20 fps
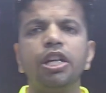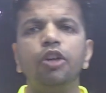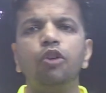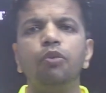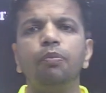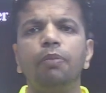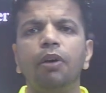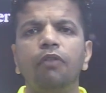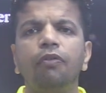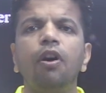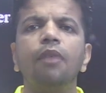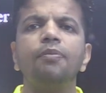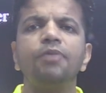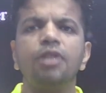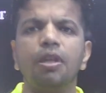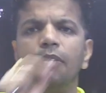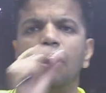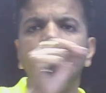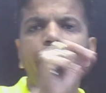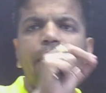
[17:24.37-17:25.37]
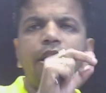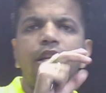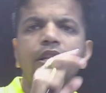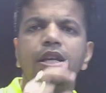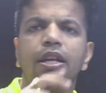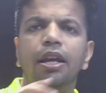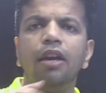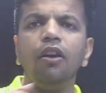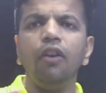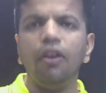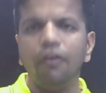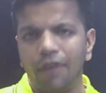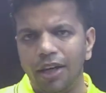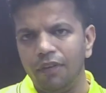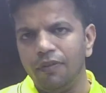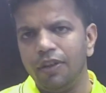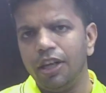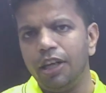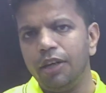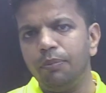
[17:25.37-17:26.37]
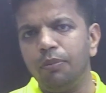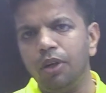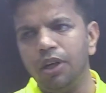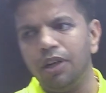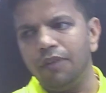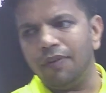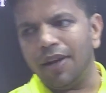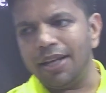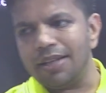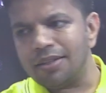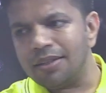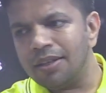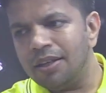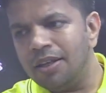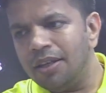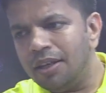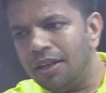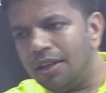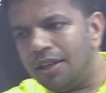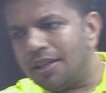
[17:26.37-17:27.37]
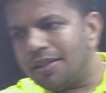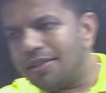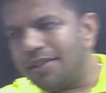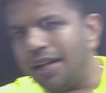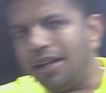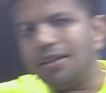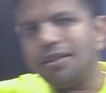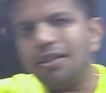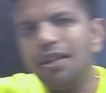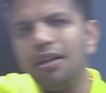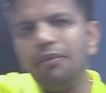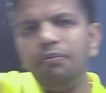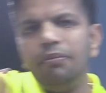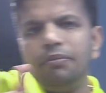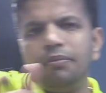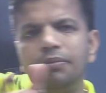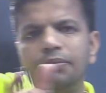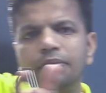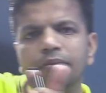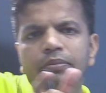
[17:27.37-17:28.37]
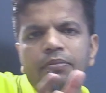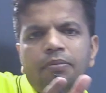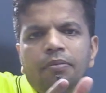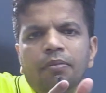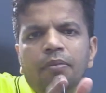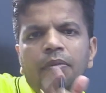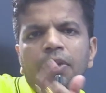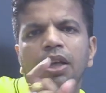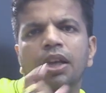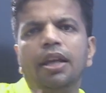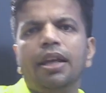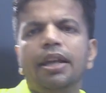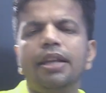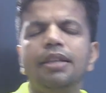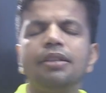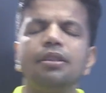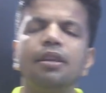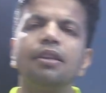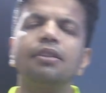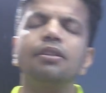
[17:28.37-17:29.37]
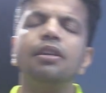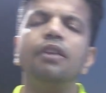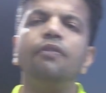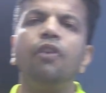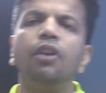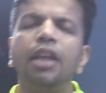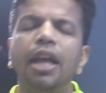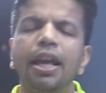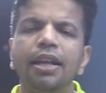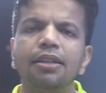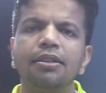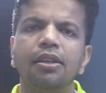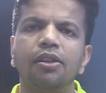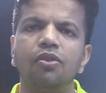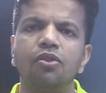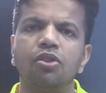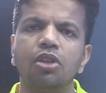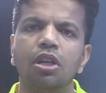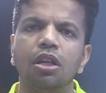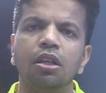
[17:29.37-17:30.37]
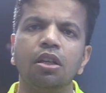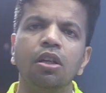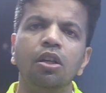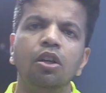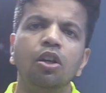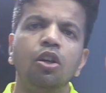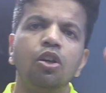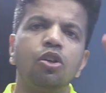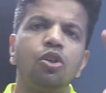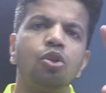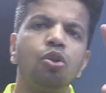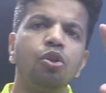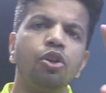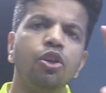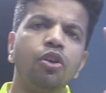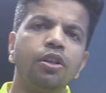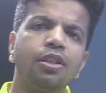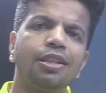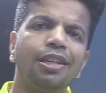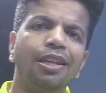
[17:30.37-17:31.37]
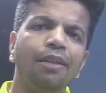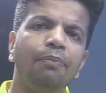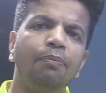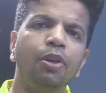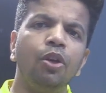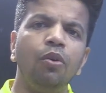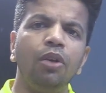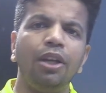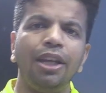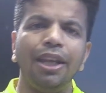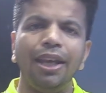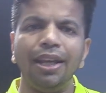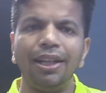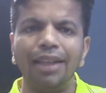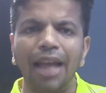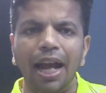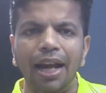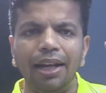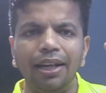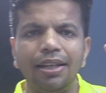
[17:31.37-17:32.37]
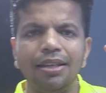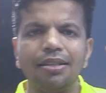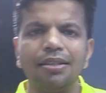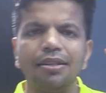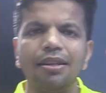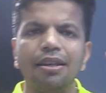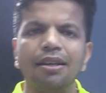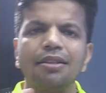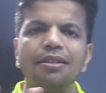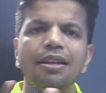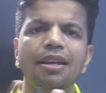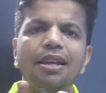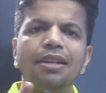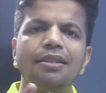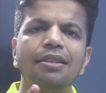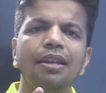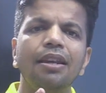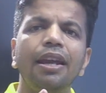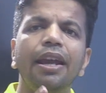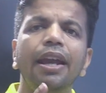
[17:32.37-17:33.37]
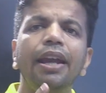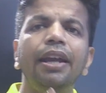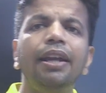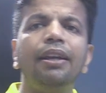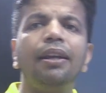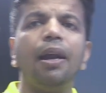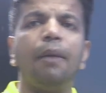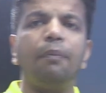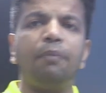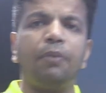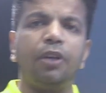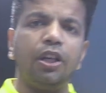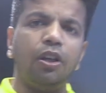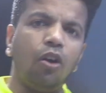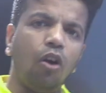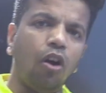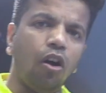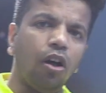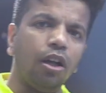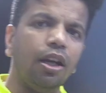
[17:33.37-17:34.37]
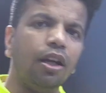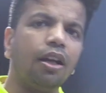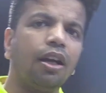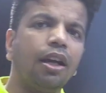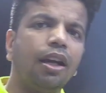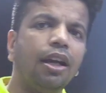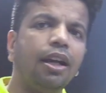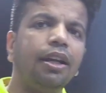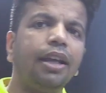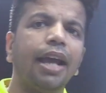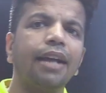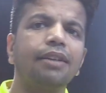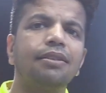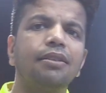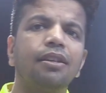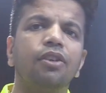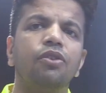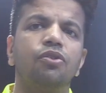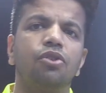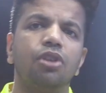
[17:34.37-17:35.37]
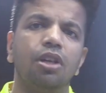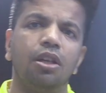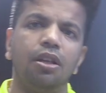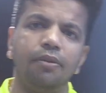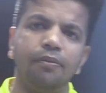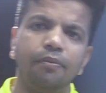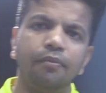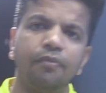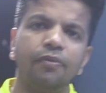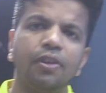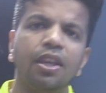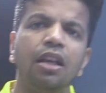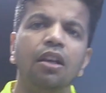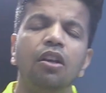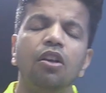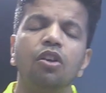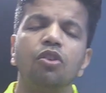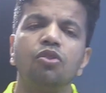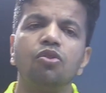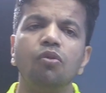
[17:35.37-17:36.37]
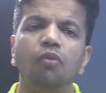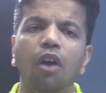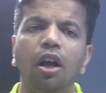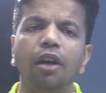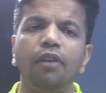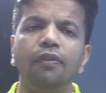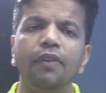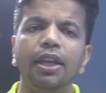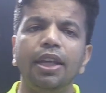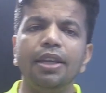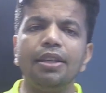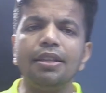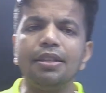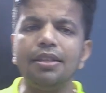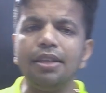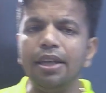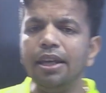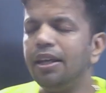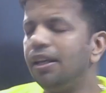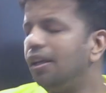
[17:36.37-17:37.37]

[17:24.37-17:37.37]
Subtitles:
perform some operation, whenever input device sends some instruction for the execution. So your CPU take that instruction as an interrupt on a current execution. So what we can say,